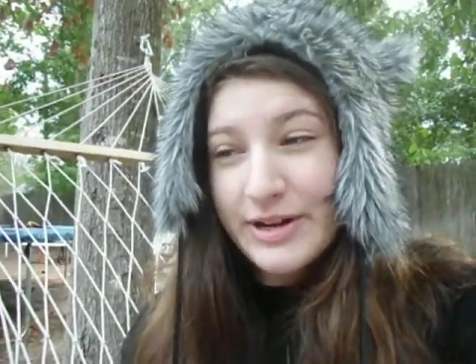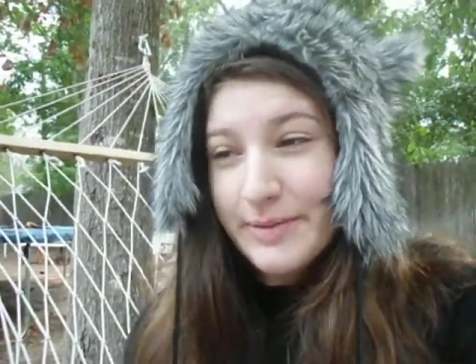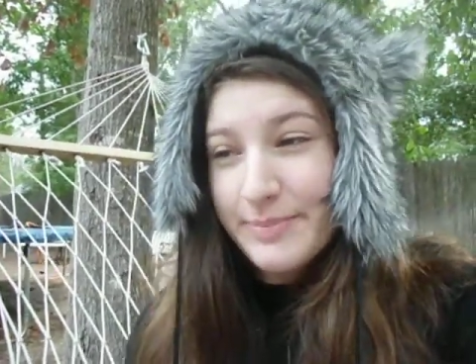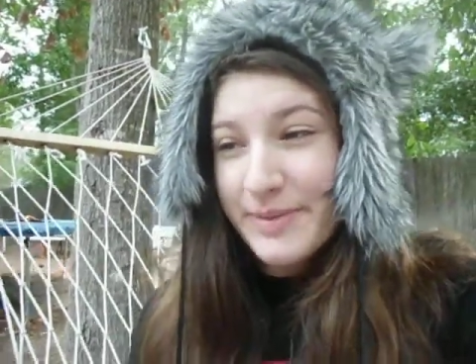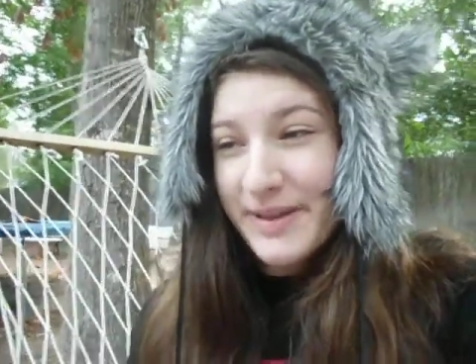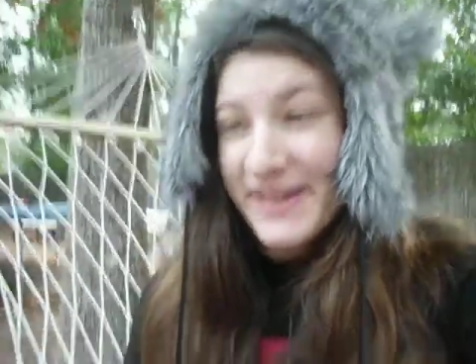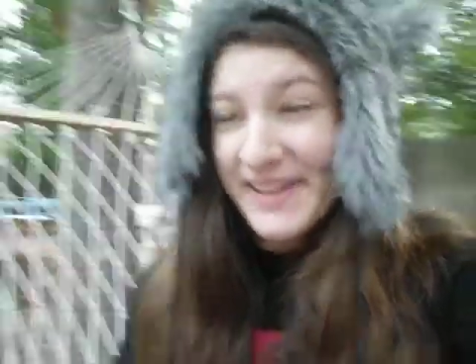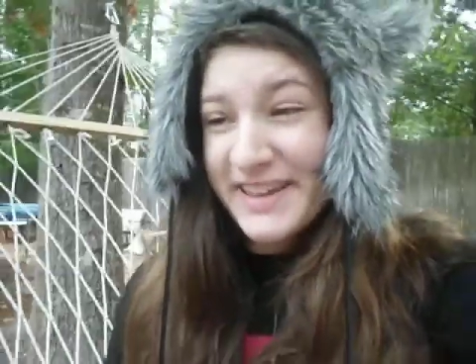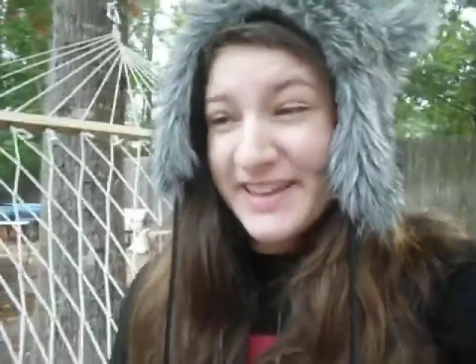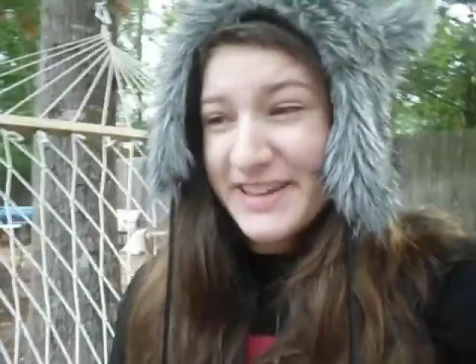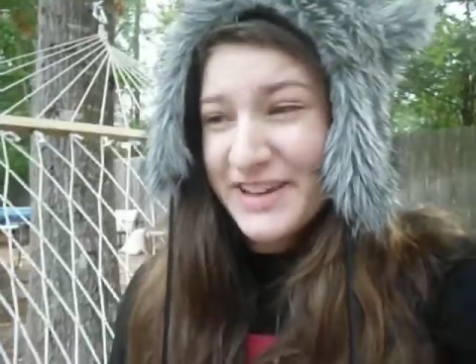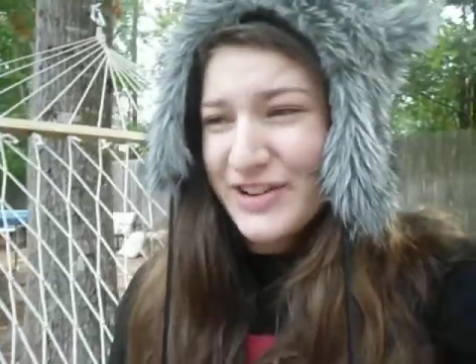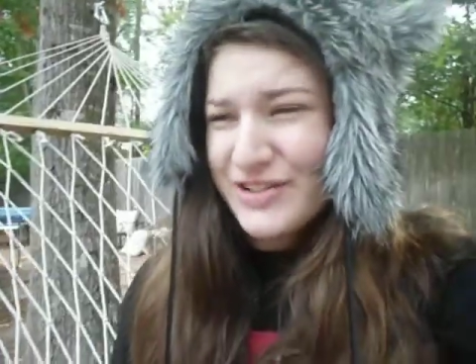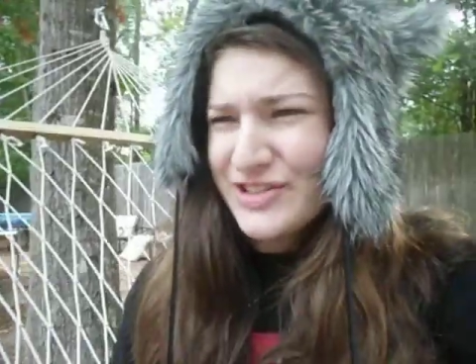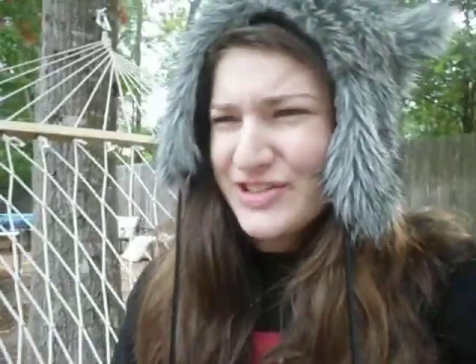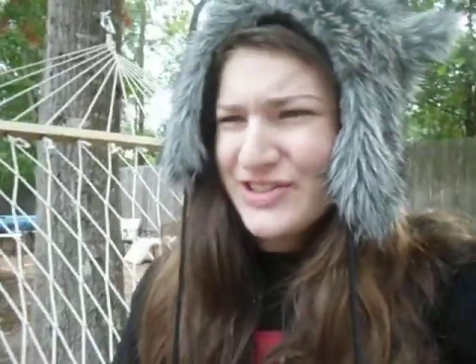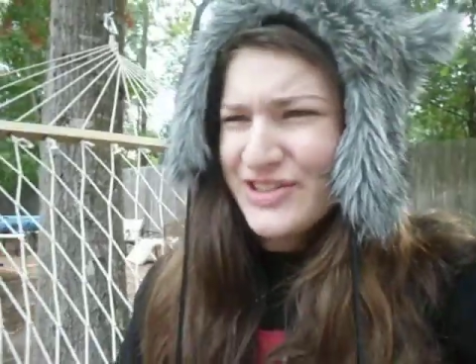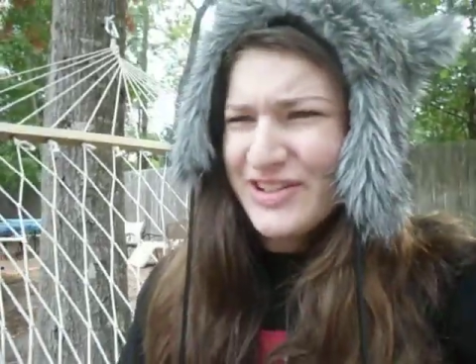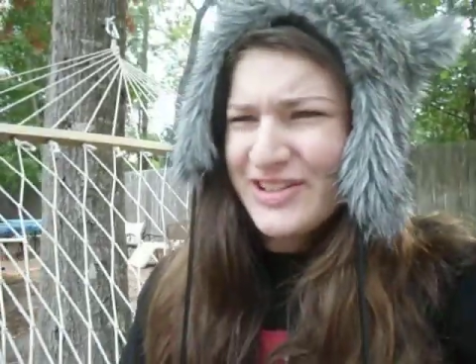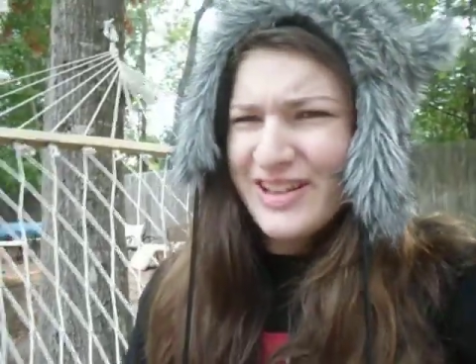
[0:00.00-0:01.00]
but you're
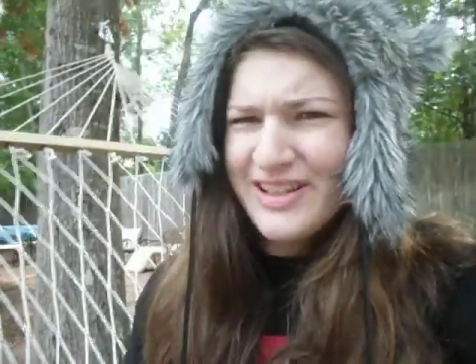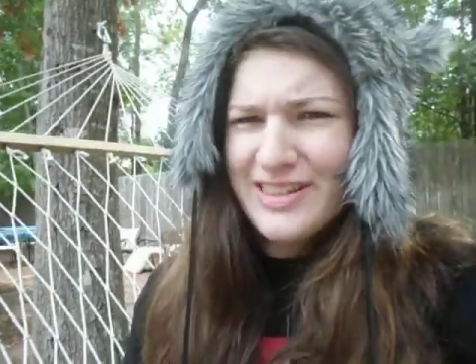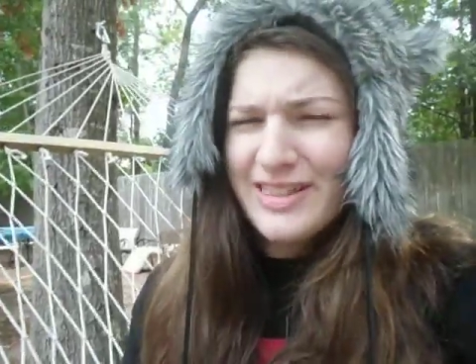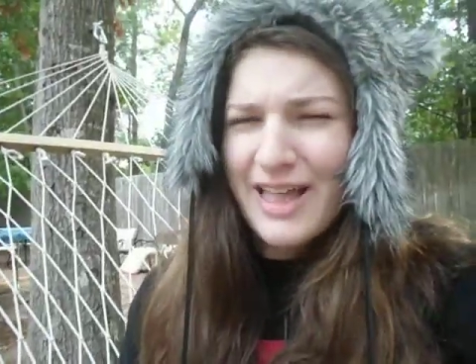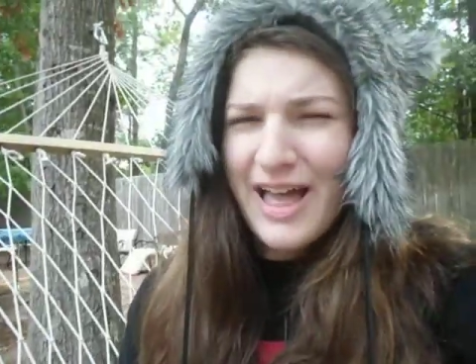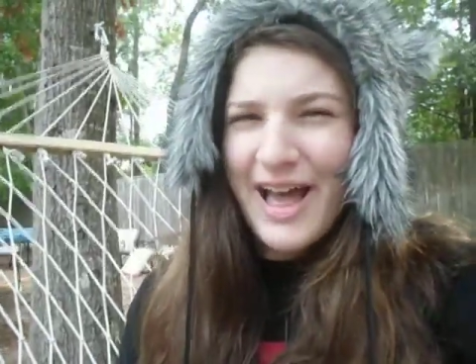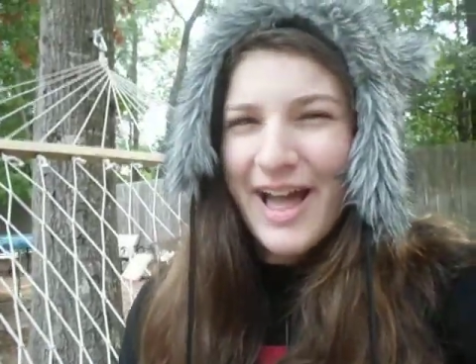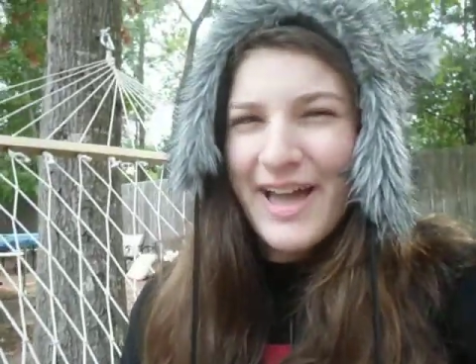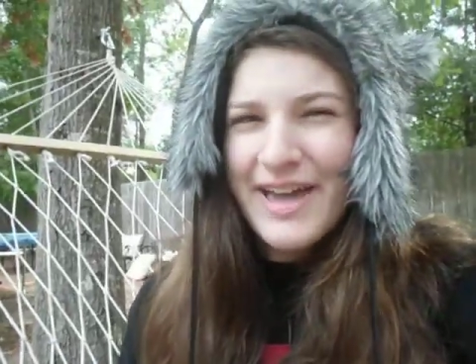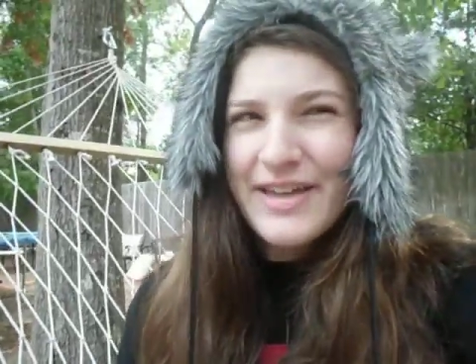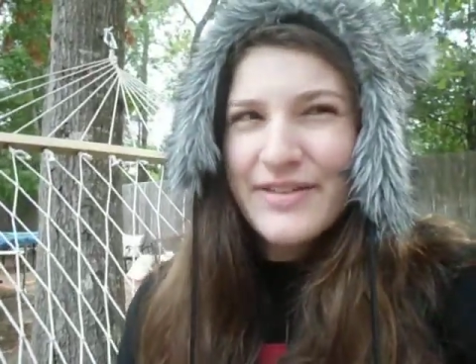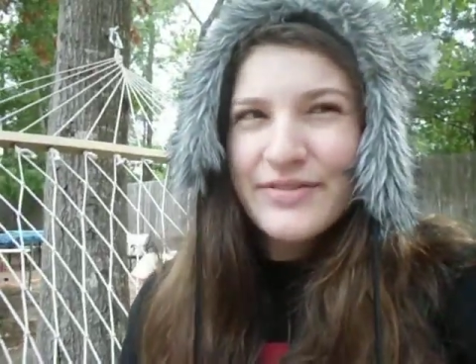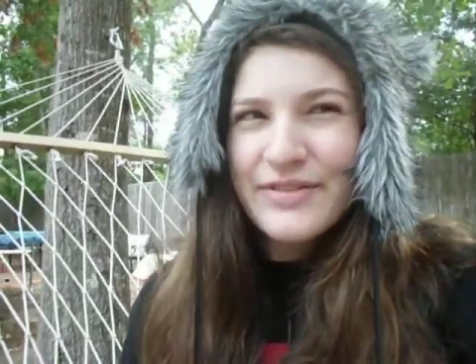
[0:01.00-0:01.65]
still alive.